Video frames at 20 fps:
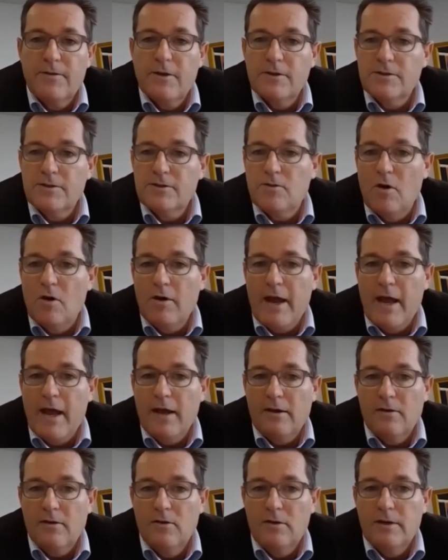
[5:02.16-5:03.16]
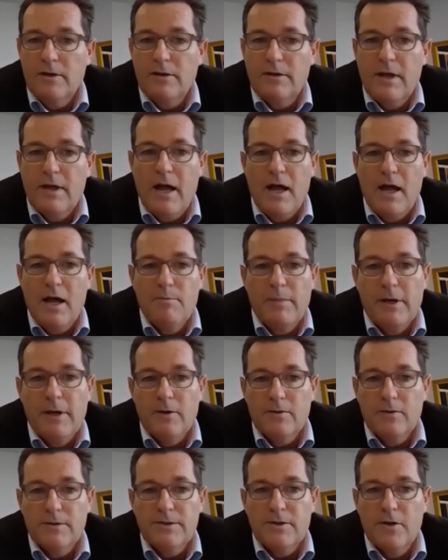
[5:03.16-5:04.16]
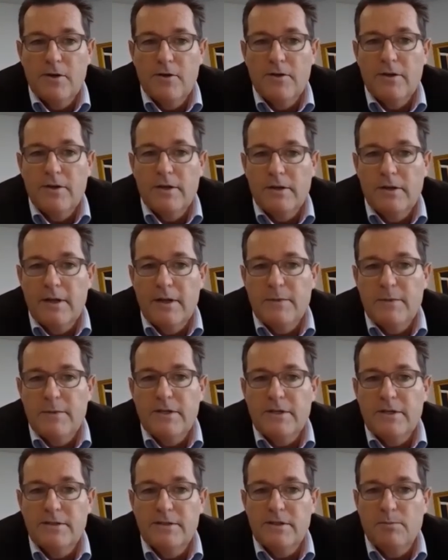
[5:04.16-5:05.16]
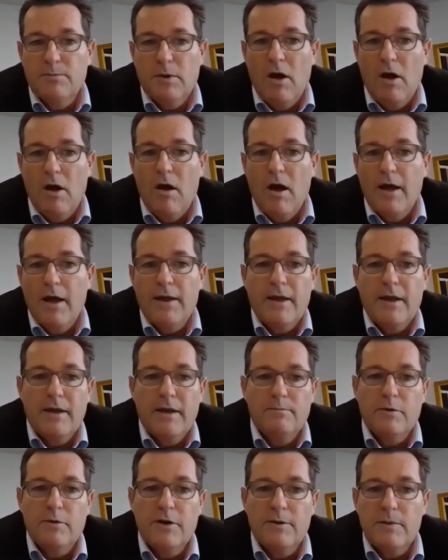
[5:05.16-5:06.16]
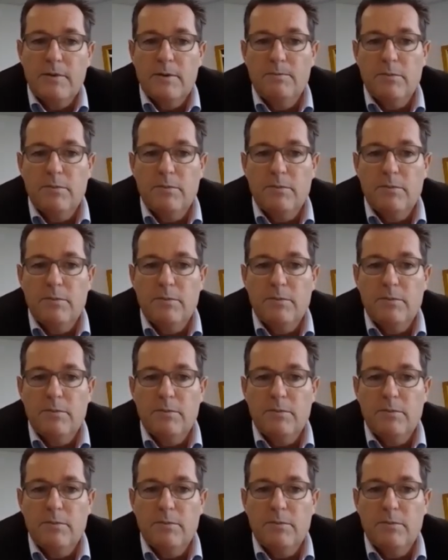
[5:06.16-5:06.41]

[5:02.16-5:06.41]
strong outlook, but also the limited supply and premium